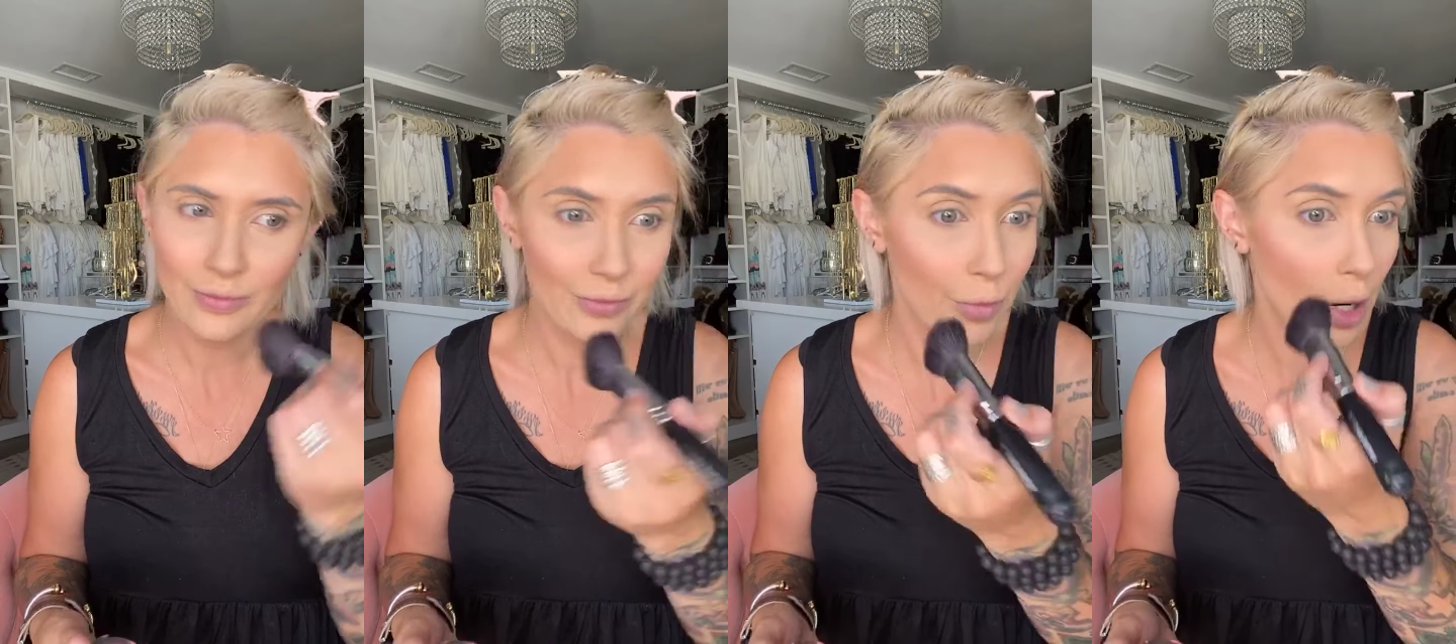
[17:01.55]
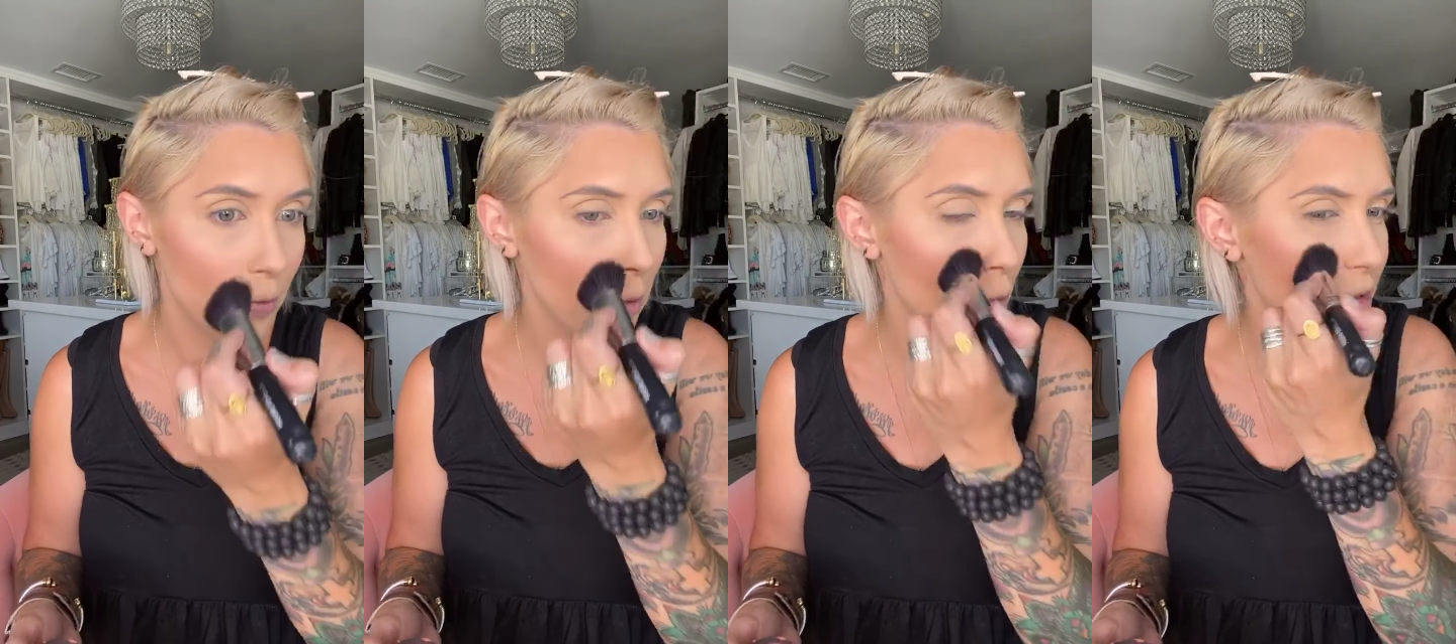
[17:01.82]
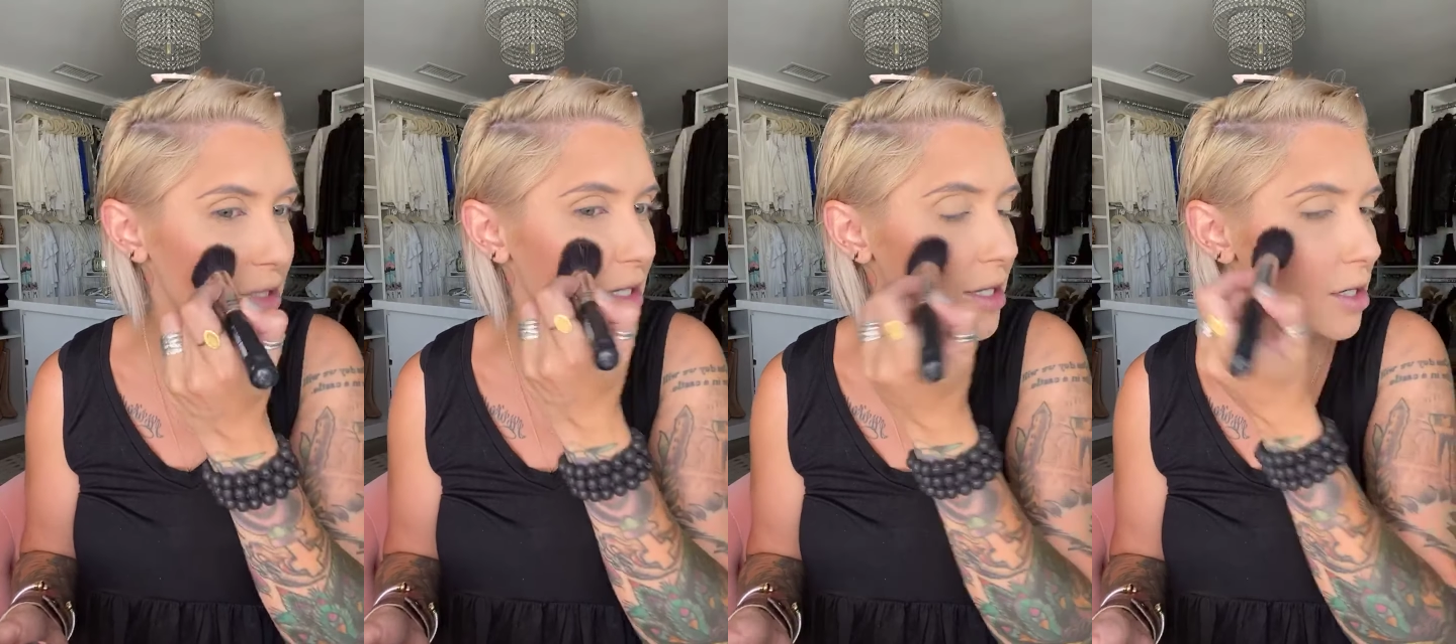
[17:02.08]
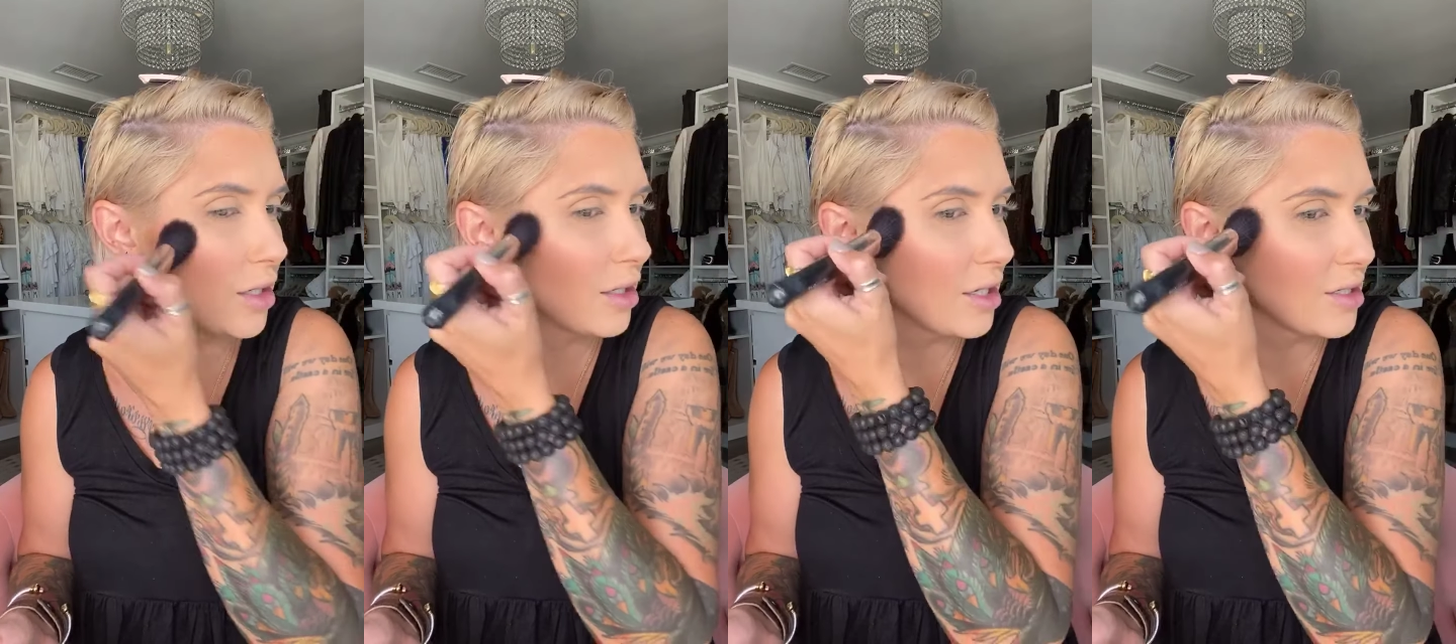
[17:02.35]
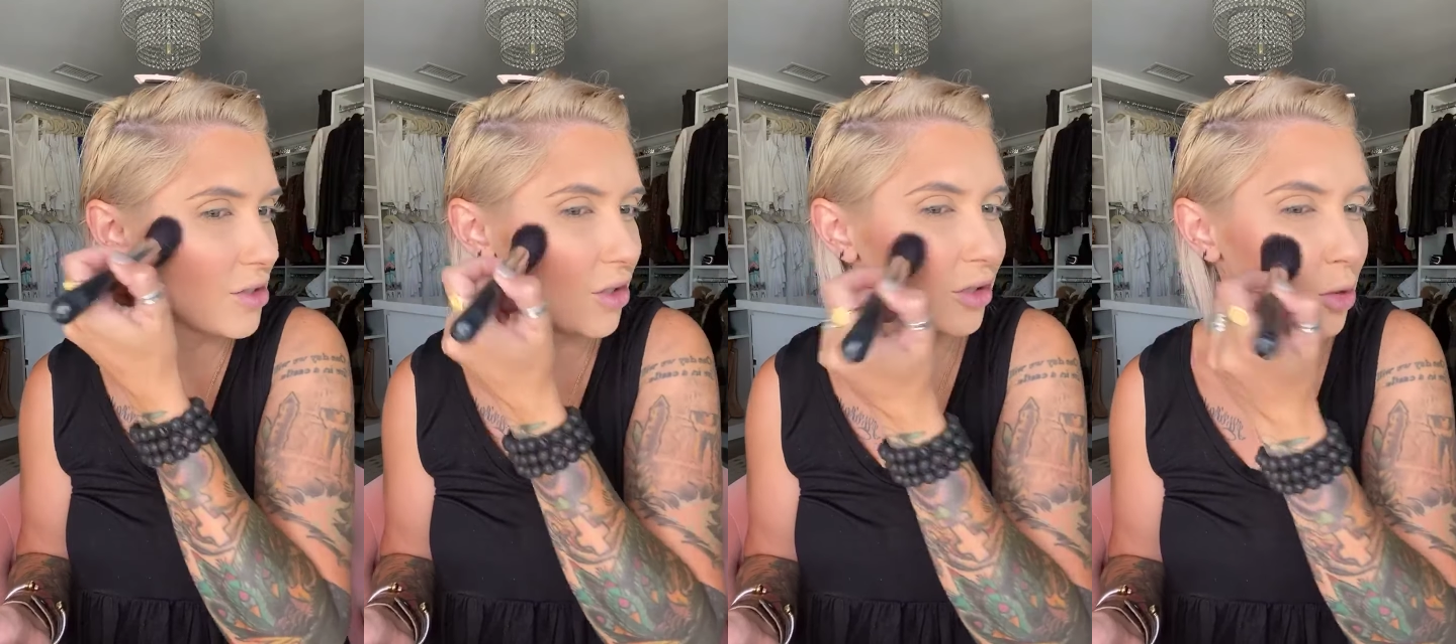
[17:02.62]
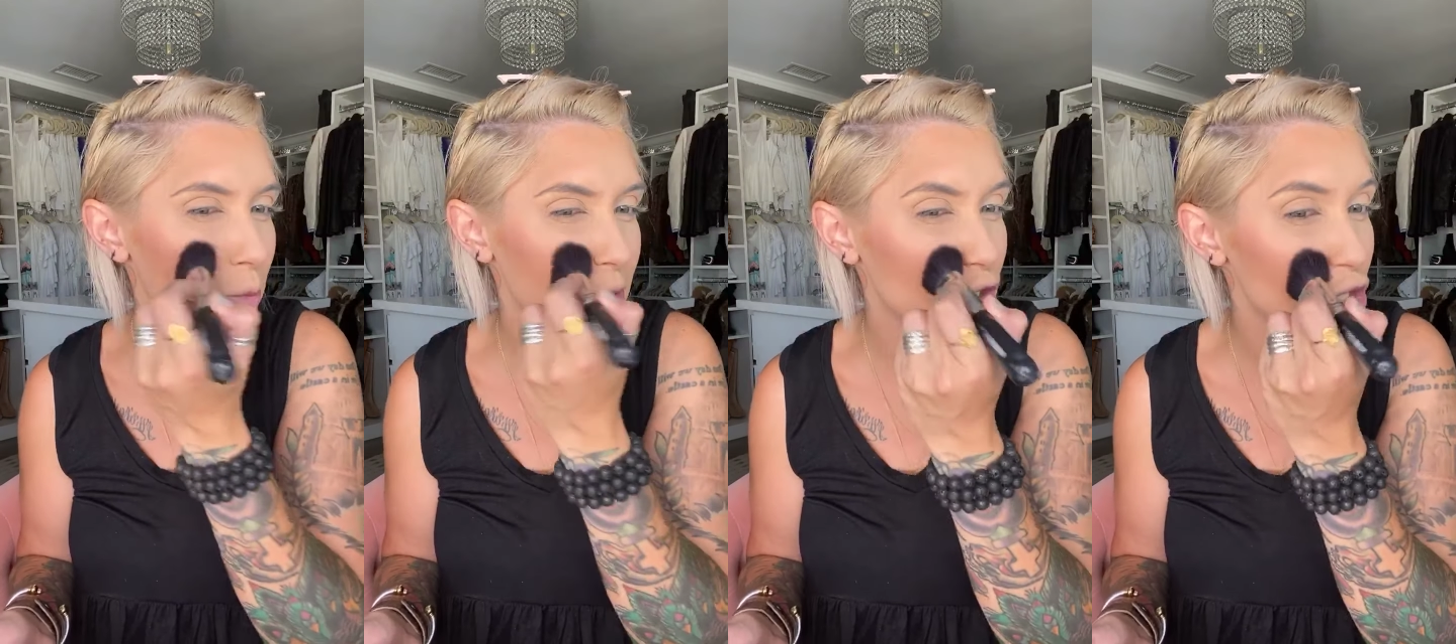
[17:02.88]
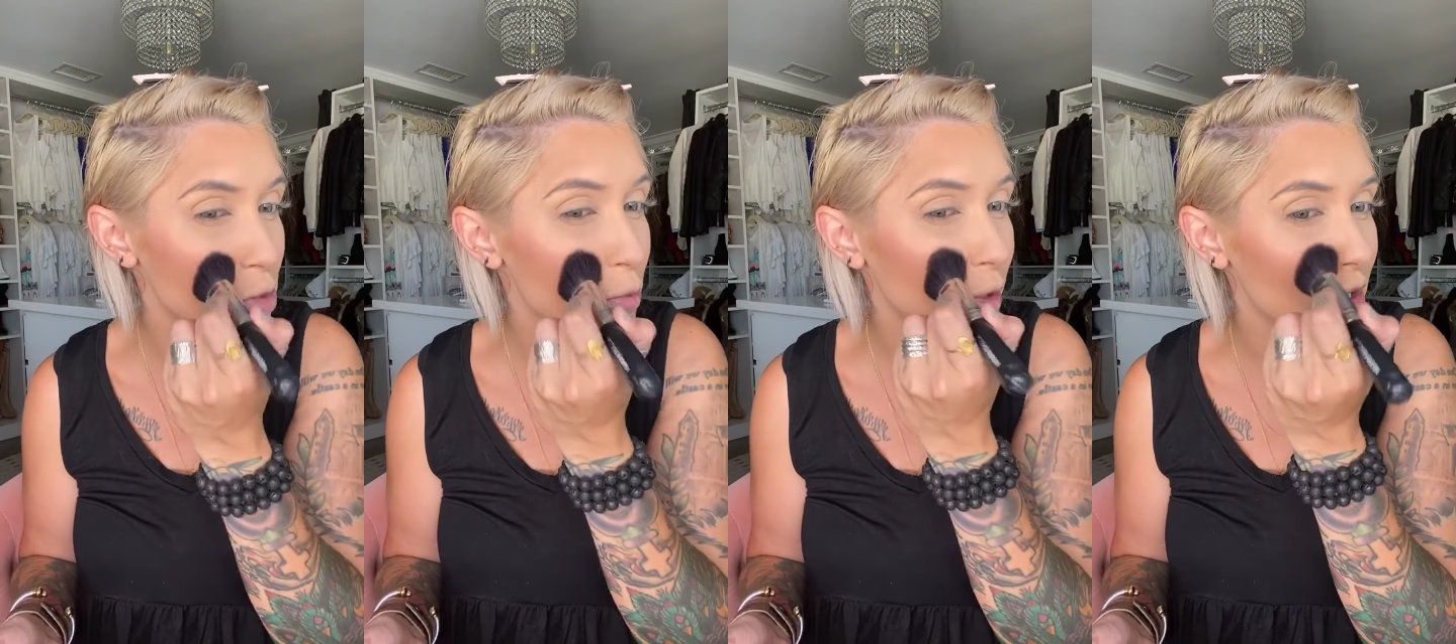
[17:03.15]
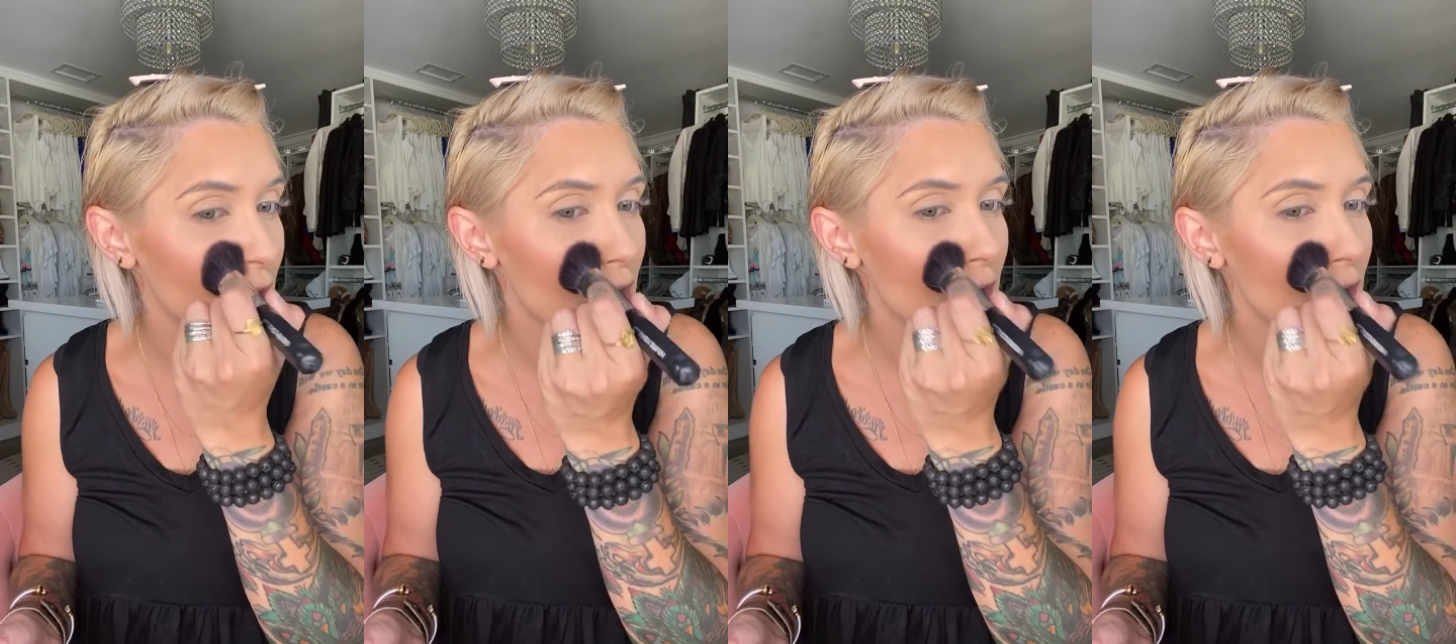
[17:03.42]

probably once a year because they're a little bit cheaper,